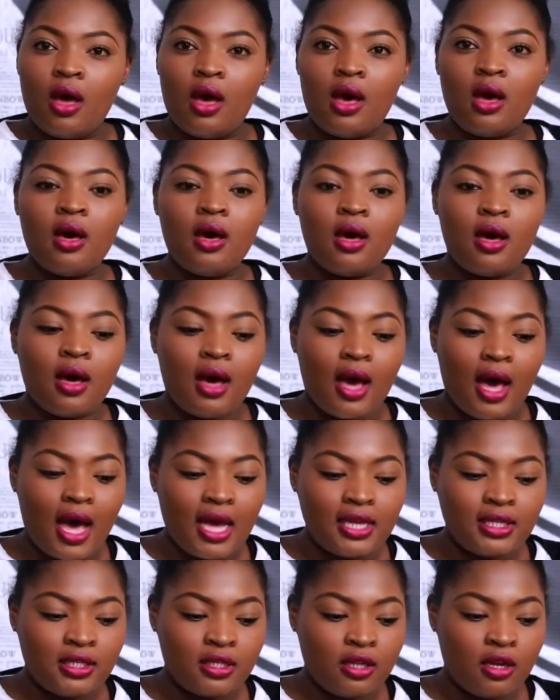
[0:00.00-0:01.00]

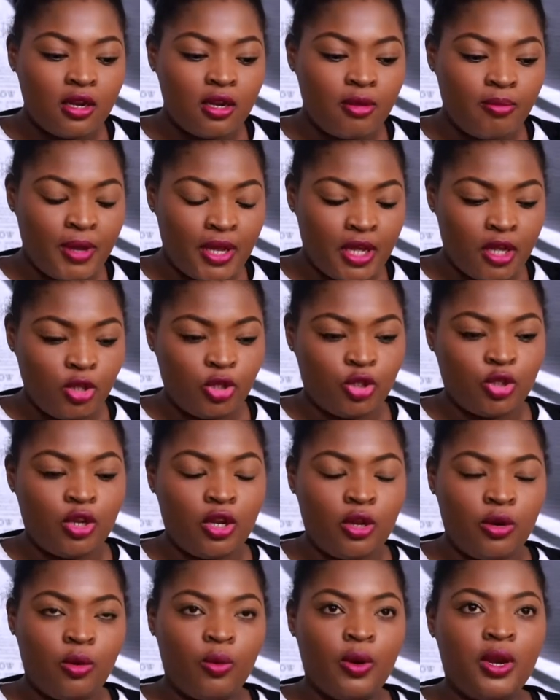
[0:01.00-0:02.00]
I started making
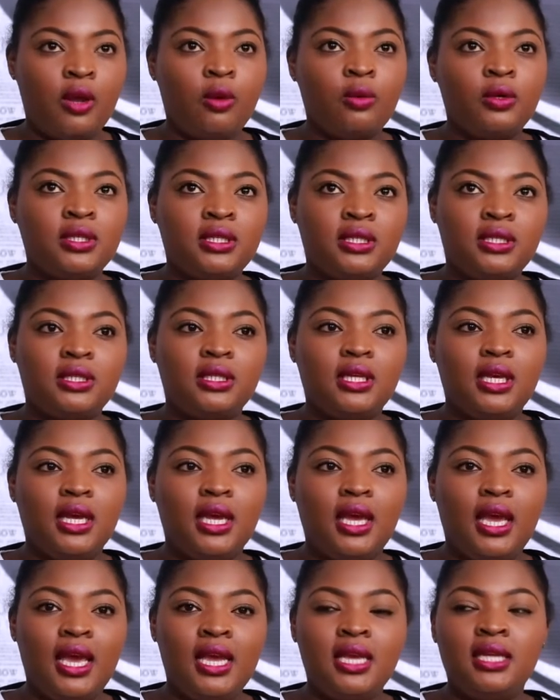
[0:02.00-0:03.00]
jewelry when I was
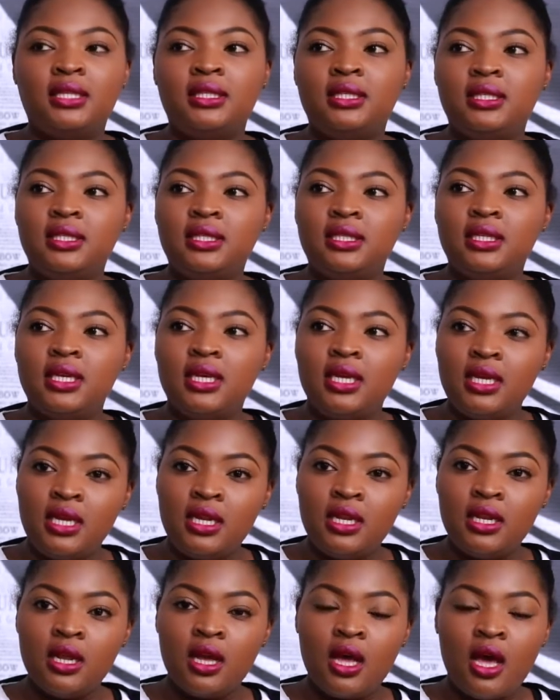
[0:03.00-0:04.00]

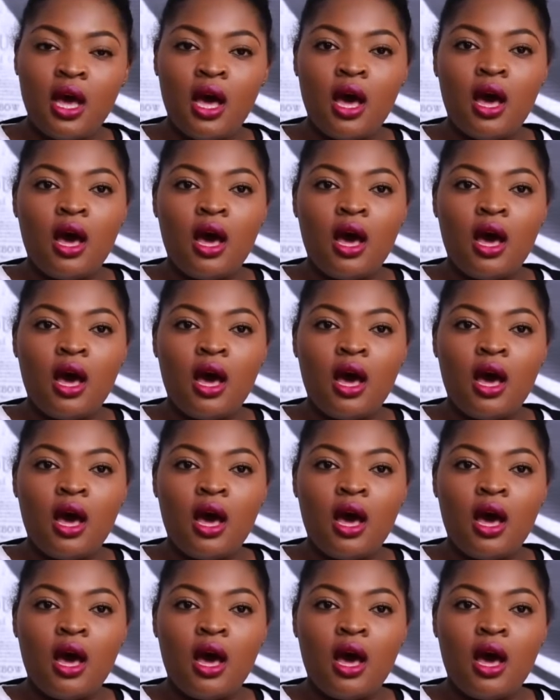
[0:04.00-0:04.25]
18.